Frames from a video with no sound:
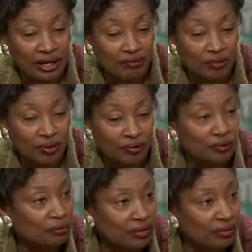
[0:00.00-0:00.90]
have worked
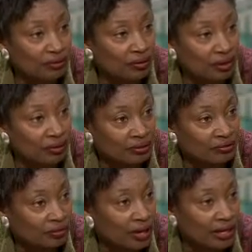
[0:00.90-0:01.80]
with me on a
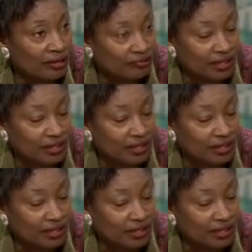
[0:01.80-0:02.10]
variety of